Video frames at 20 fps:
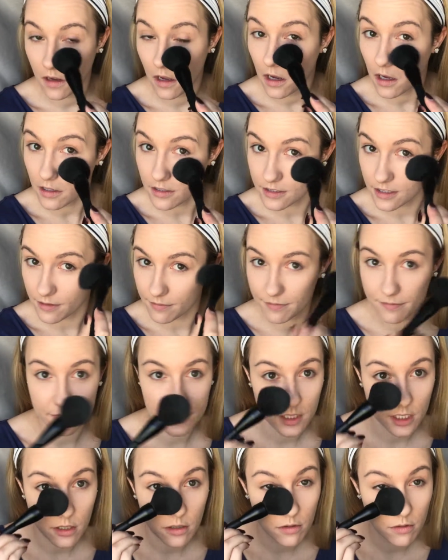Awesome.
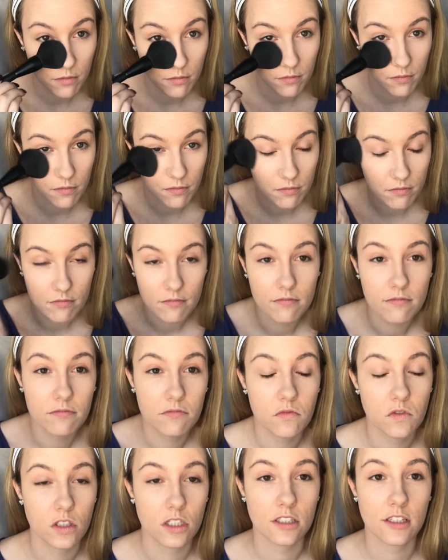So
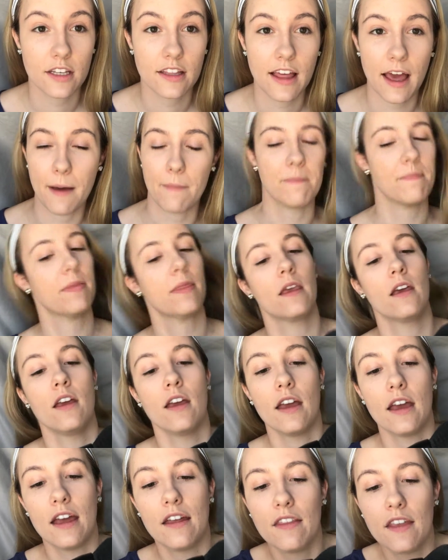just like that.
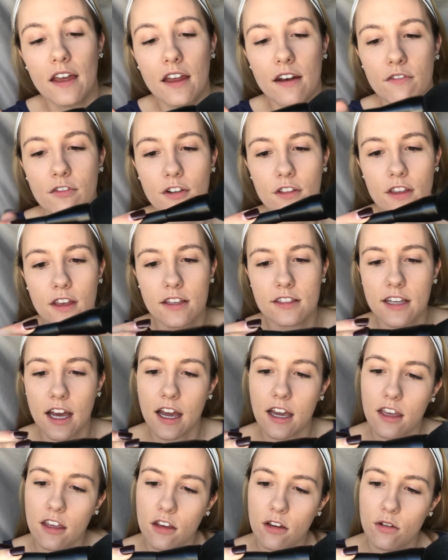And then for this,
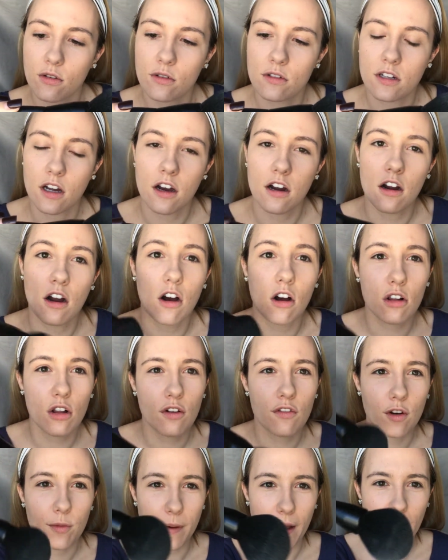I used our all
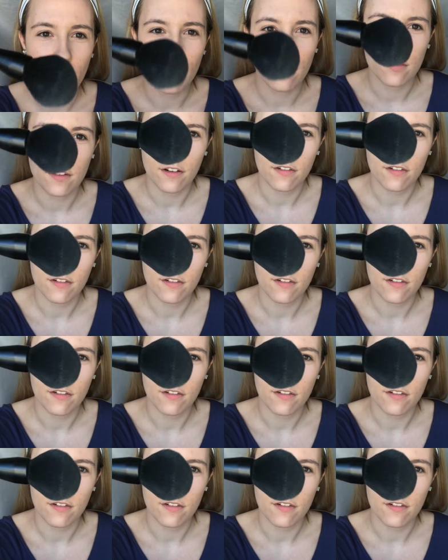over powder